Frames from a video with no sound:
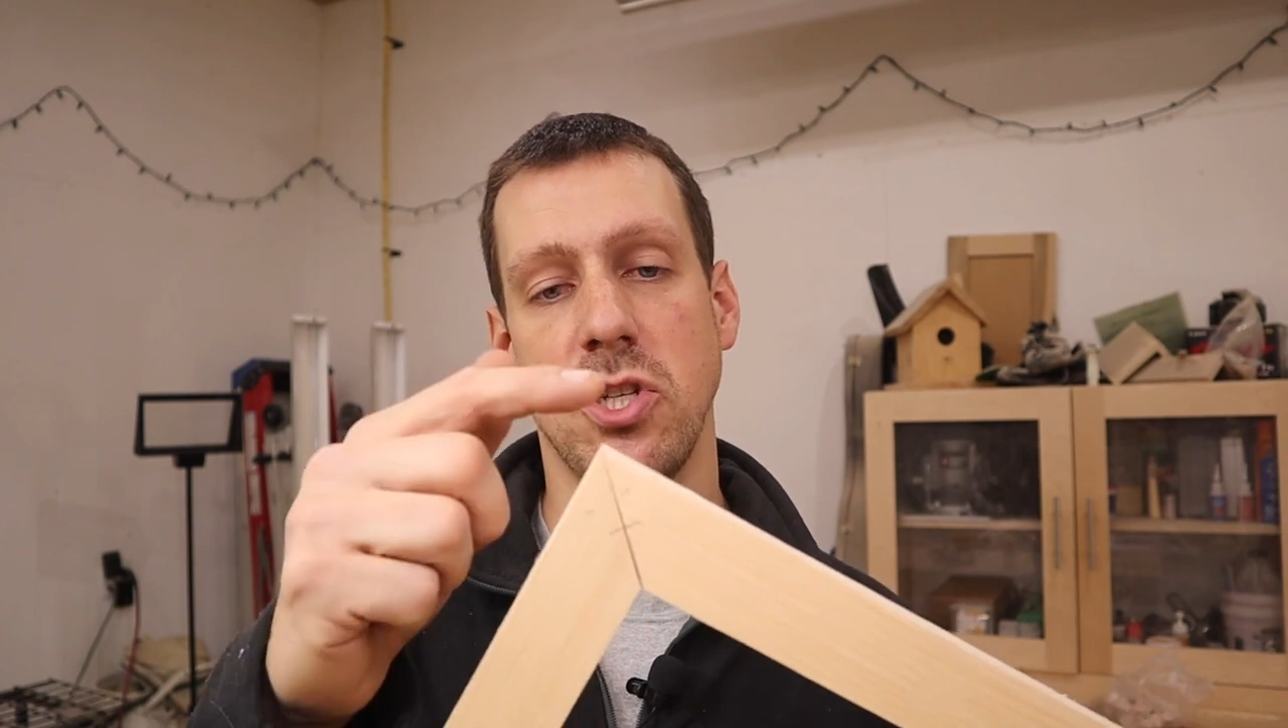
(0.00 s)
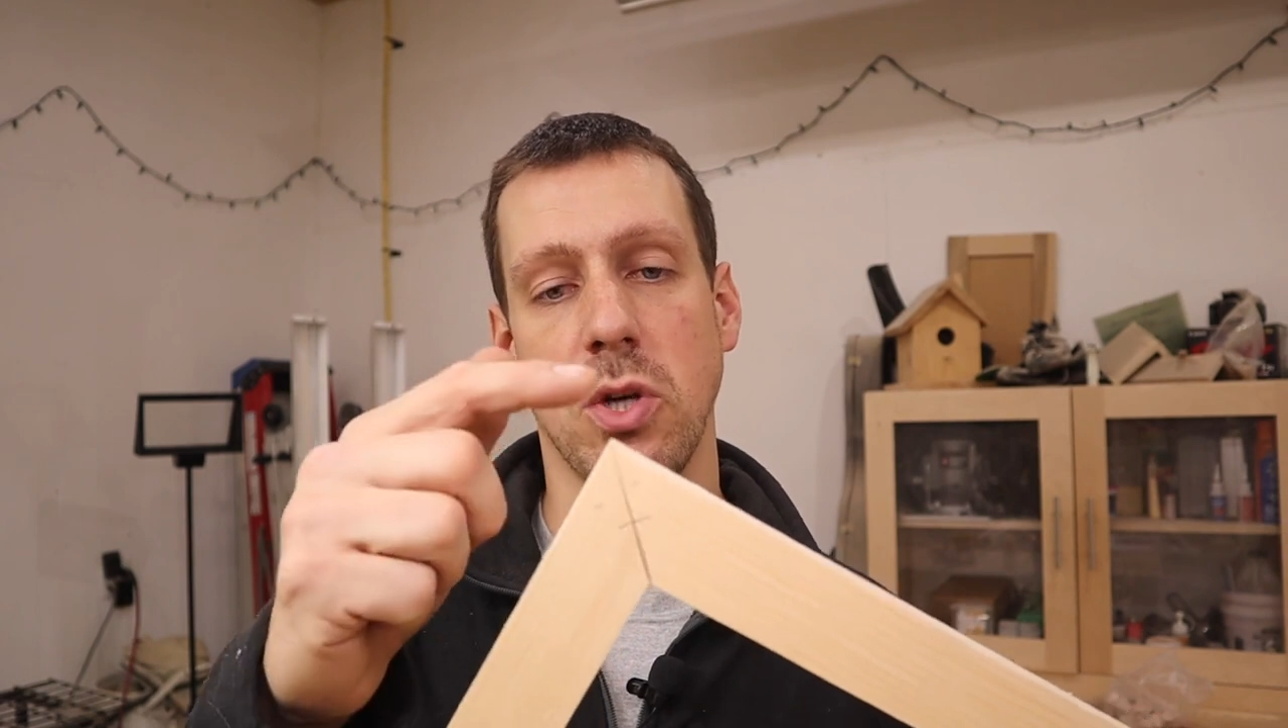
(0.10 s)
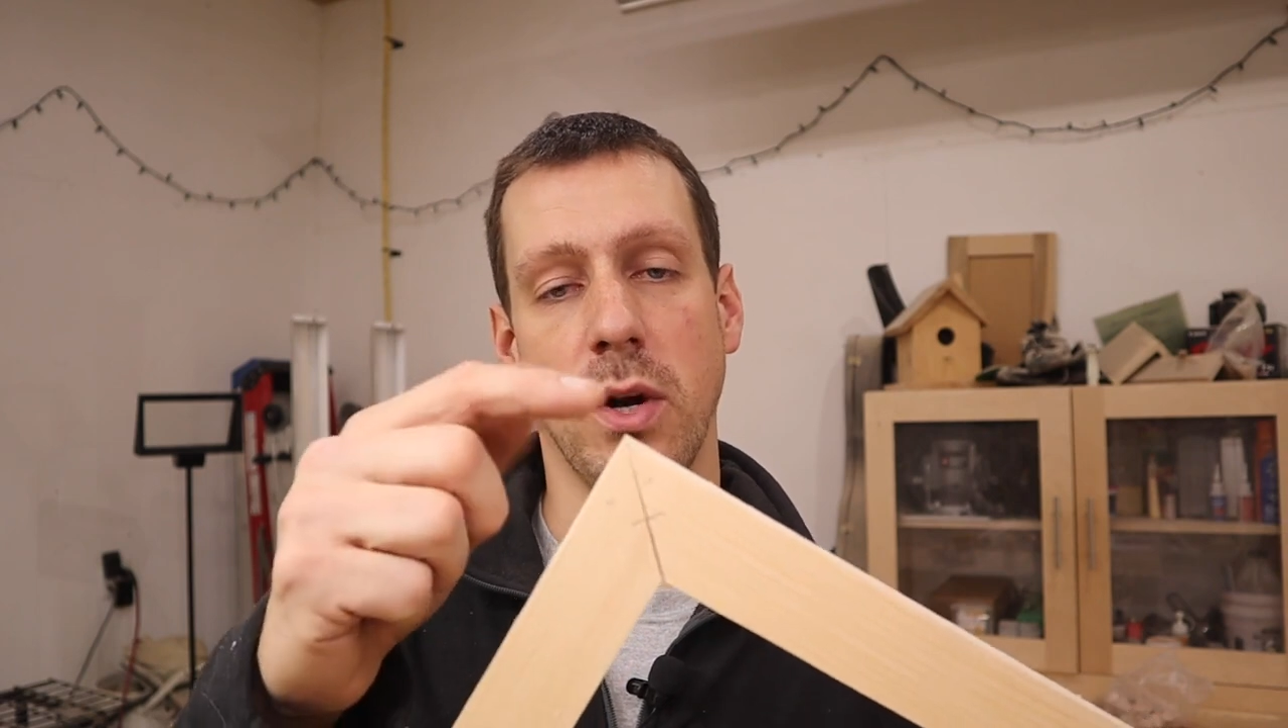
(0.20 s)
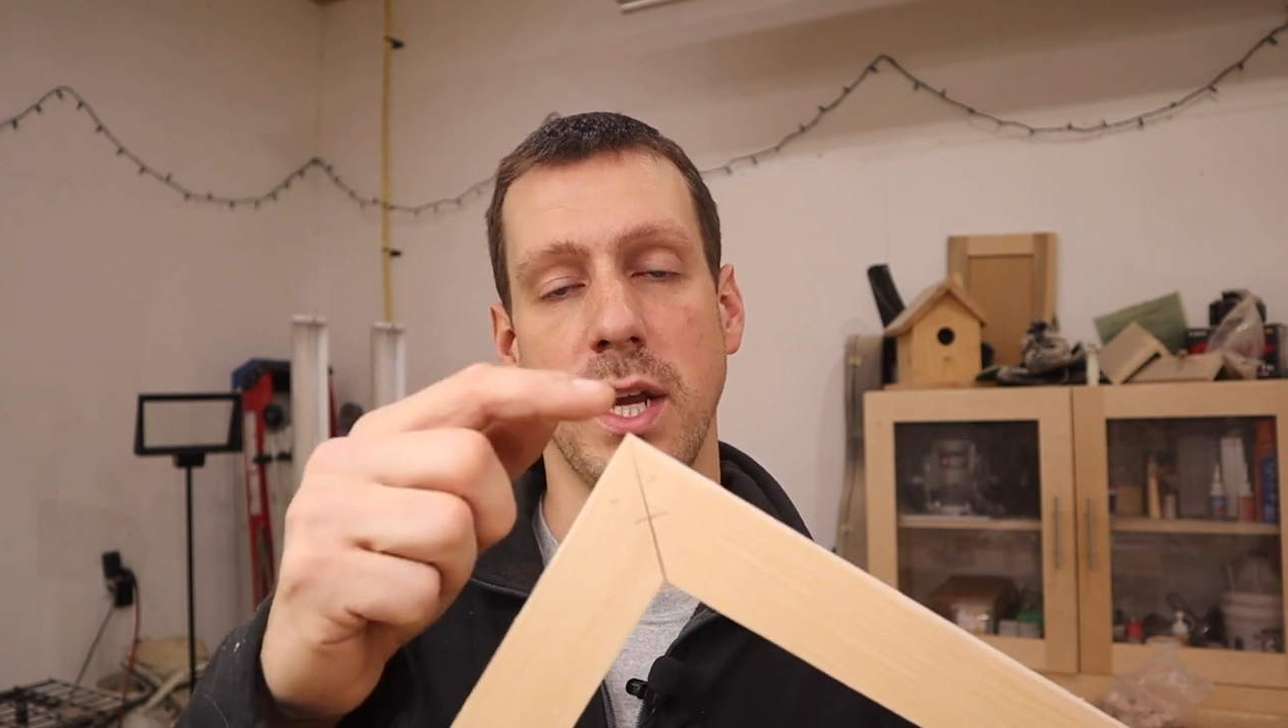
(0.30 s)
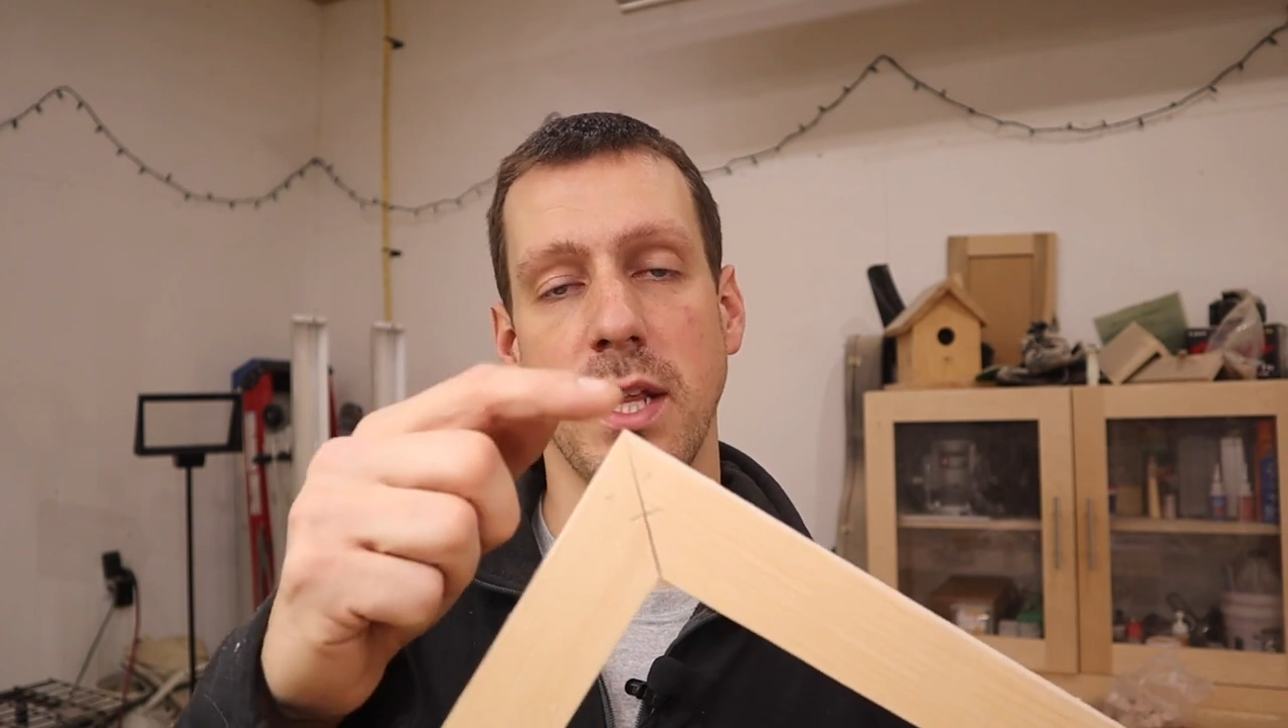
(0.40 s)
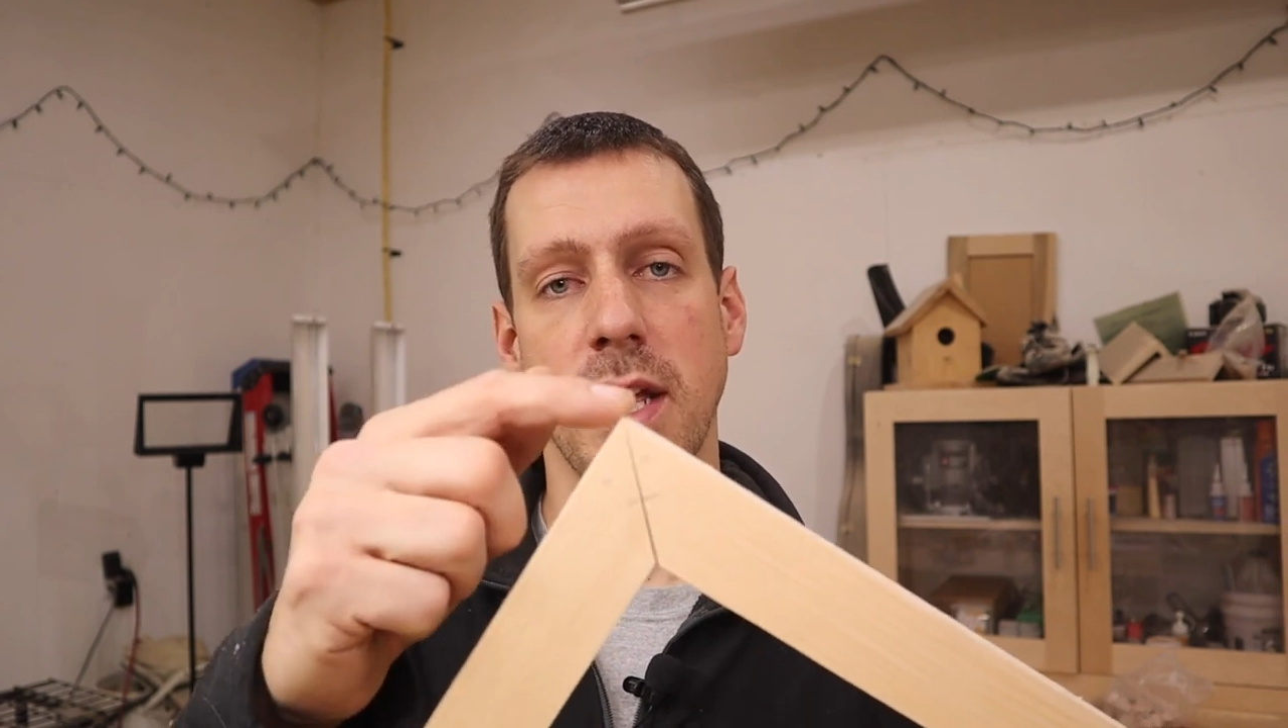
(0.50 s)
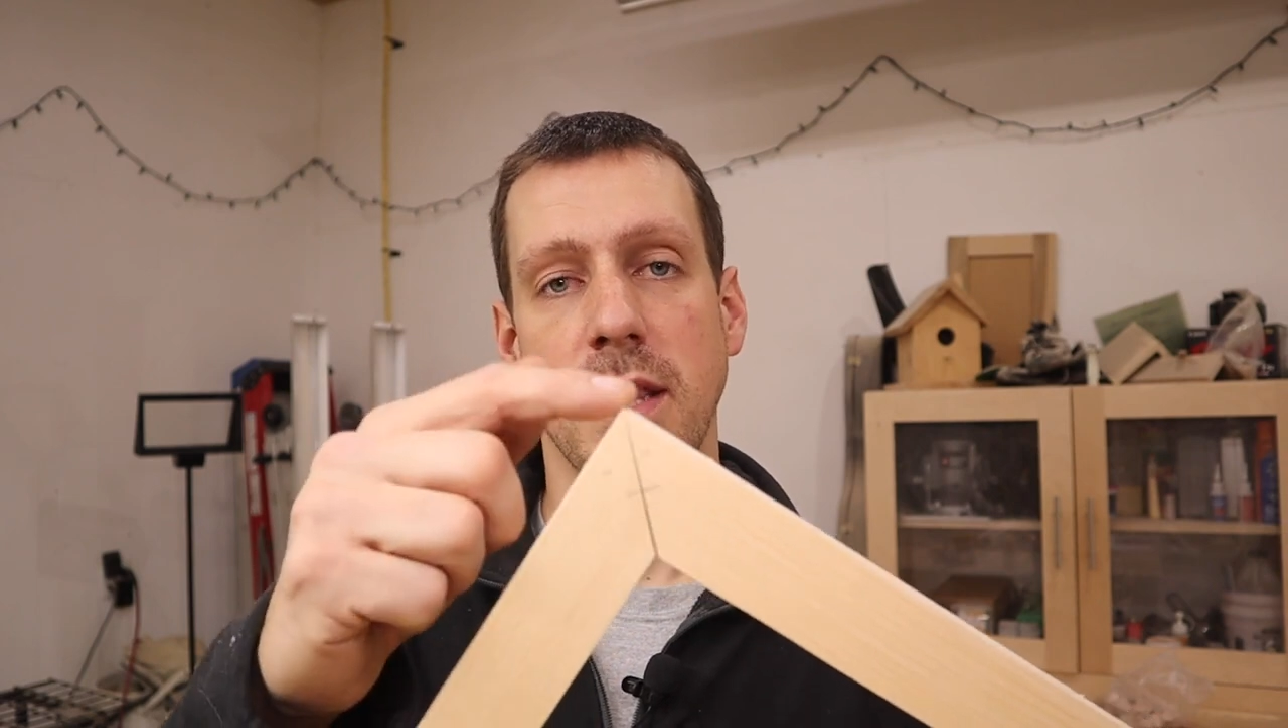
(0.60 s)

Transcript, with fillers: joint